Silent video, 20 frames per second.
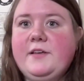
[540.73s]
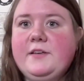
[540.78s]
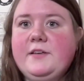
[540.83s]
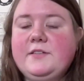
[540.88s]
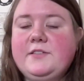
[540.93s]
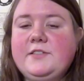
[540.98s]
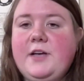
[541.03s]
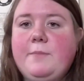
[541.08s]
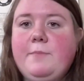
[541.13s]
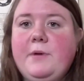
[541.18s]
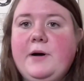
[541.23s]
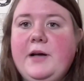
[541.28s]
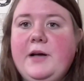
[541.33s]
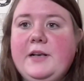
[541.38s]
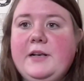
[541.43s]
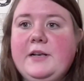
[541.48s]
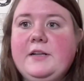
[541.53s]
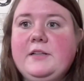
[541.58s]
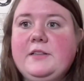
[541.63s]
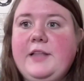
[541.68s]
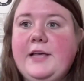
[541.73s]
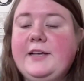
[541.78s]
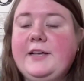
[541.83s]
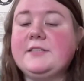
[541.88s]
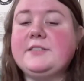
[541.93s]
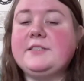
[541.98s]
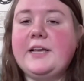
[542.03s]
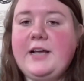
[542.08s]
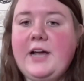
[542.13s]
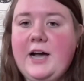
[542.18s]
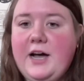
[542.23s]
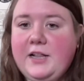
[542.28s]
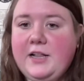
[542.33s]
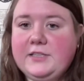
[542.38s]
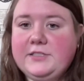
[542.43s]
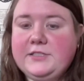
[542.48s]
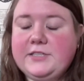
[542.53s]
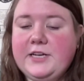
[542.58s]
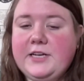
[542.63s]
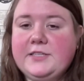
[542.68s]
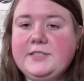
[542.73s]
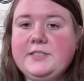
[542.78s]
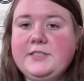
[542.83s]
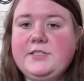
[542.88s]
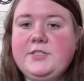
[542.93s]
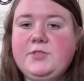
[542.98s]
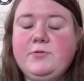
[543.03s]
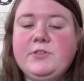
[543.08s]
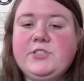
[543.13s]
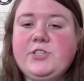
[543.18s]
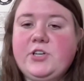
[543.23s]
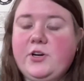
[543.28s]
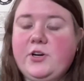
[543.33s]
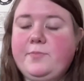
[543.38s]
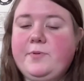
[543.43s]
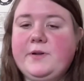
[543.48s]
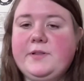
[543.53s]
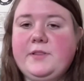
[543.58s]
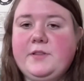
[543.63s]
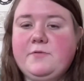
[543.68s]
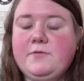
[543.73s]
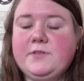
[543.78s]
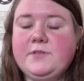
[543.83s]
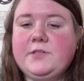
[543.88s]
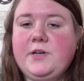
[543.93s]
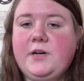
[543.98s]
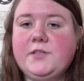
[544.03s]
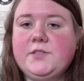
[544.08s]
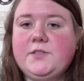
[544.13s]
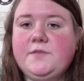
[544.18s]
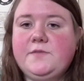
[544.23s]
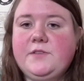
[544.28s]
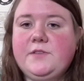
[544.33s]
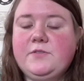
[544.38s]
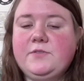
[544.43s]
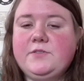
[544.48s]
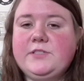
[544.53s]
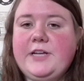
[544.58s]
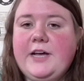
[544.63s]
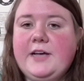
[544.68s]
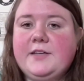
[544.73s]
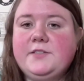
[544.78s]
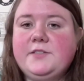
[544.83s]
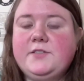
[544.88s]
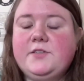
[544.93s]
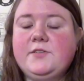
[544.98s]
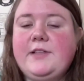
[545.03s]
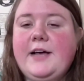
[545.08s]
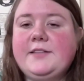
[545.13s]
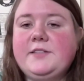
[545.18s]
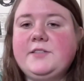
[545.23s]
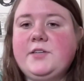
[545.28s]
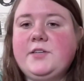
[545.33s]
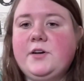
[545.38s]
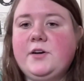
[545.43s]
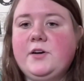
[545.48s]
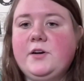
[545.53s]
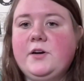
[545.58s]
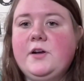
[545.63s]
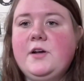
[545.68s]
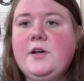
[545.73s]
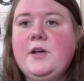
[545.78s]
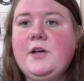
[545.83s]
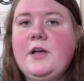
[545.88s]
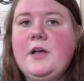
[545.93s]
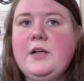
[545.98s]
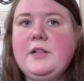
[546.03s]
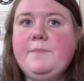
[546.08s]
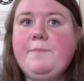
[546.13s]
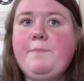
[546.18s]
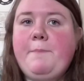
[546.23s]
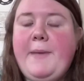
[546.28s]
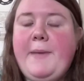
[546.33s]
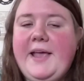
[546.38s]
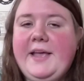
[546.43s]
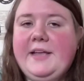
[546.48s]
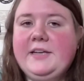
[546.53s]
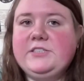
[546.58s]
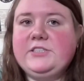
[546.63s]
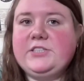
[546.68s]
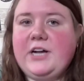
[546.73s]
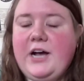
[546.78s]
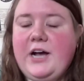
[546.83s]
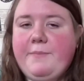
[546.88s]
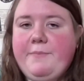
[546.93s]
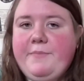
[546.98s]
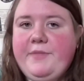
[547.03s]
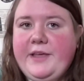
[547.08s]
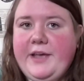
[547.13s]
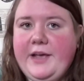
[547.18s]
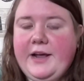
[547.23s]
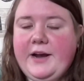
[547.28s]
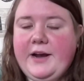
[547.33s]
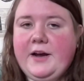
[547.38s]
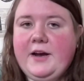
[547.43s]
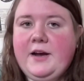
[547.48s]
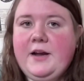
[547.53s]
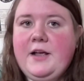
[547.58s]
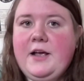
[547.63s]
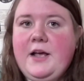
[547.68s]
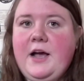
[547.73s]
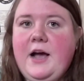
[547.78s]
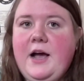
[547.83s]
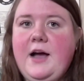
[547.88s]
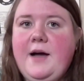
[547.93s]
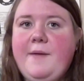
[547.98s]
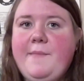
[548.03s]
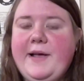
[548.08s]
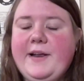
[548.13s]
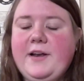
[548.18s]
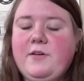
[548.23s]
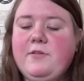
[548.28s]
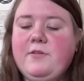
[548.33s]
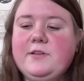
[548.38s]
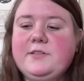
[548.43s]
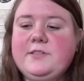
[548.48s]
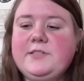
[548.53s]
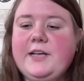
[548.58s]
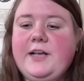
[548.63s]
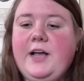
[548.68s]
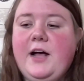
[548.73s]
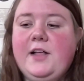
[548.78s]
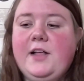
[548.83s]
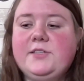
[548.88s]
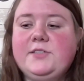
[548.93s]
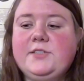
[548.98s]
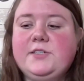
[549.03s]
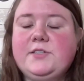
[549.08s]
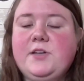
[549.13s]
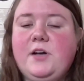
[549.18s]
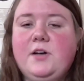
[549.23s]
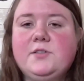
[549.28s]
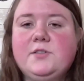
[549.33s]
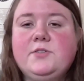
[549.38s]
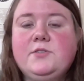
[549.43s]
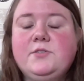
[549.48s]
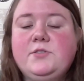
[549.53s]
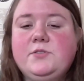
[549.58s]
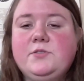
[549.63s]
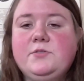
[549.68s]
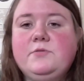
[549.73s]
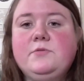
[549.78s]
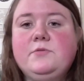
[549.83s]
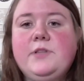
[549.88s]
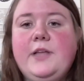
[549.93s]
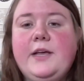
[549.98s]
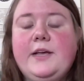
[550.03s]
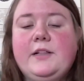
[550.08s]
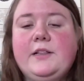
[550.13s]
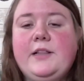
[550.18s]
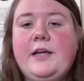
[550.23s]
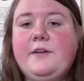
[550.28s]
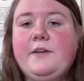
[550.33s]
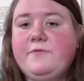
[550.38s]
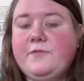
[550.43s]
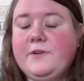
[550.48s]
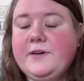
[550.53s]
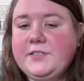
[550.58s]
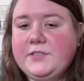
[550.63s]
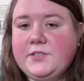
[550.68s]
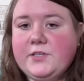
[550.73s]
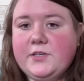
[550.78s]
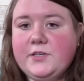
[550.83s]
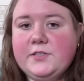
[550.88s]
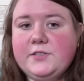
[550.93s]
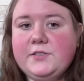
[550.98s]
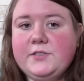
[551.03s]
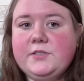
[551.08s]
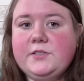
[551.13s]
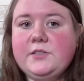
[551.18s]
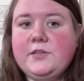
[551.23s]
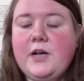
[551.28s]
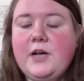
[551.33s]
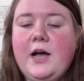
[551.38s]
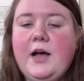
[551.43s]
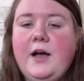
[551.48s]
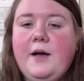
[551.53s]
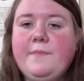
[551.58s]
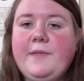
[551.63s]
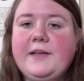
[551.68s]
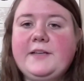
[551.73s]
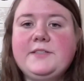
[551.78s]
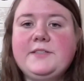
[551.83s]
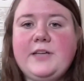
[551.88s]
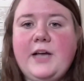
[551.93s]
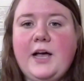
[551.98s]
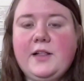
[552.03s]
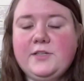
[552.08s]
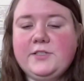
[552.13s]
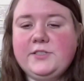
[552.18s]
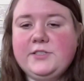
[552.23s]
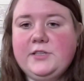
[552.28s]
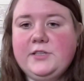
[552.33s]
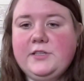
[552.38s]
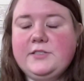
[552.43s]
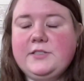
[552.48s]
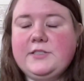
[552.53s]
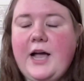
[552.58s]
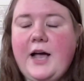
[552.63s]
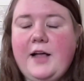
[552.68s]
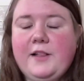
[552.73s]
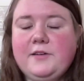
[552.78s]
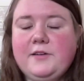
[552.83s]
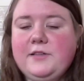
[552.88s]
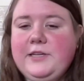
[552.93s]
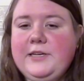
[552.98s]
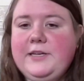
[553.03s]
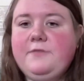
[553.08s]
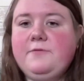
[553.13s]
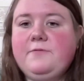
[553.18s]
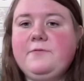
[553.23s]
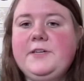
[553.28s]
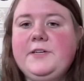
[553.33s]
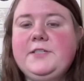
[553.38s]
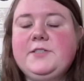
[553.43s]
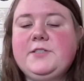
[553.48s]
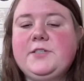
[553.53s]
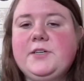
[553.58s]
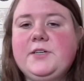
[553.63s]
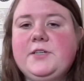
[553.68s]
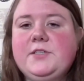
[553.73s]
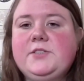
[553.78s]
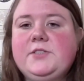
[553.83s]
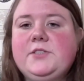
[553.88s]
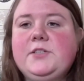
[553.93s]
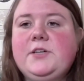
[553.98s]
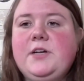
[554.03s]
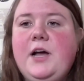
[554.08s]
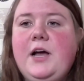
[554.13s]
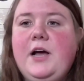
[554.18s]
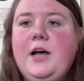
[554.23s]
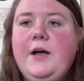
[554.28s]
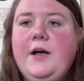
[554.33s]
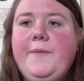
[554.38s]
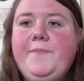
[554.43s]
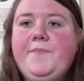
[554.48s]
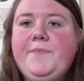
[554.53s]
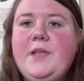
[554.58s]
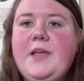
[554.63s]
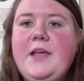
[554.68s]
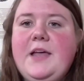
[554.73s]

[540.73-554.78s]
someone like a psychologist to interpret the results of those tests. So that's her main job there. I know psychologists also do like a lot of research, like scholarly research. And